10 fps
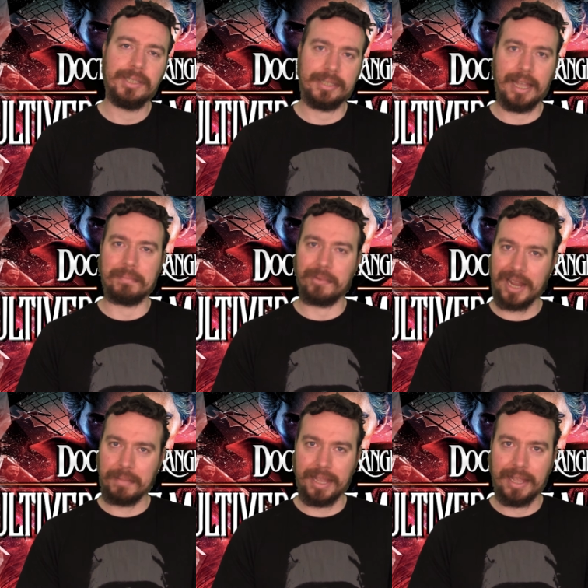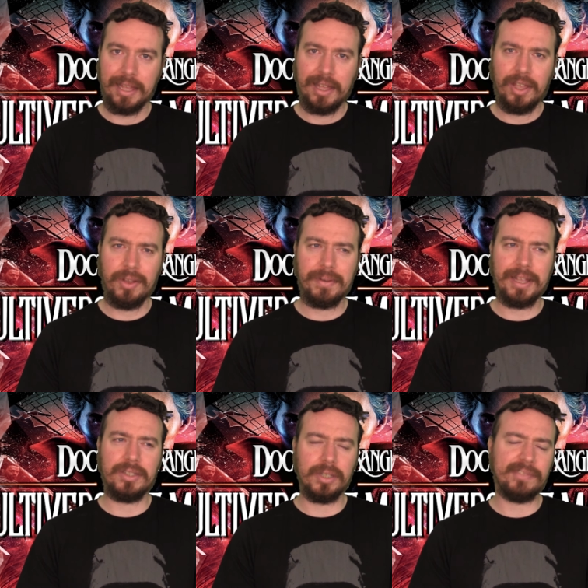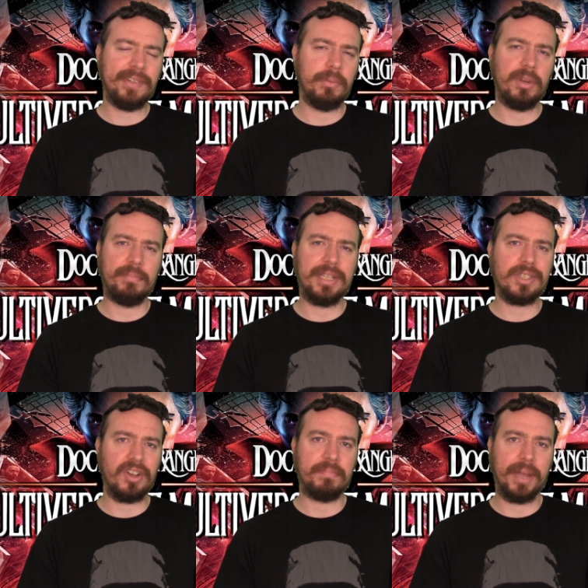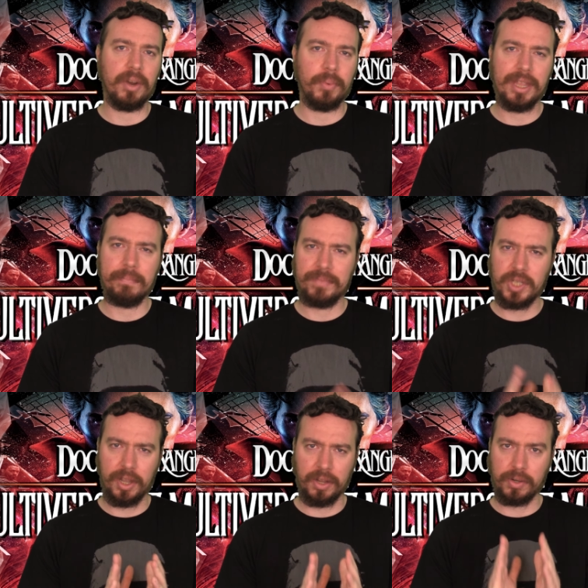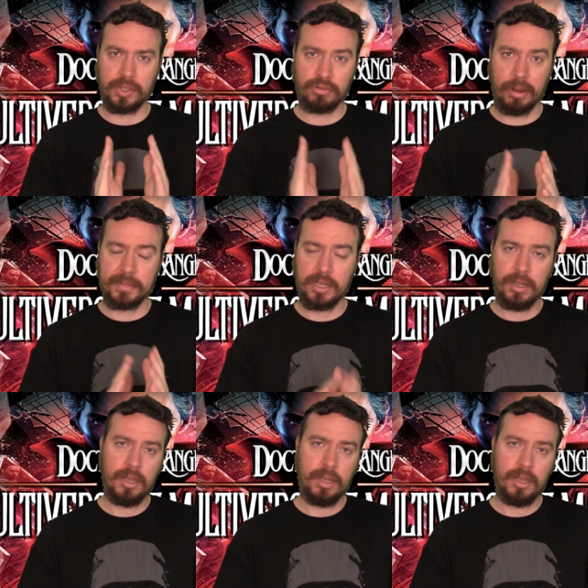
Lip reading: Sam Raimi, who it does feel would have been served better with a tighter script.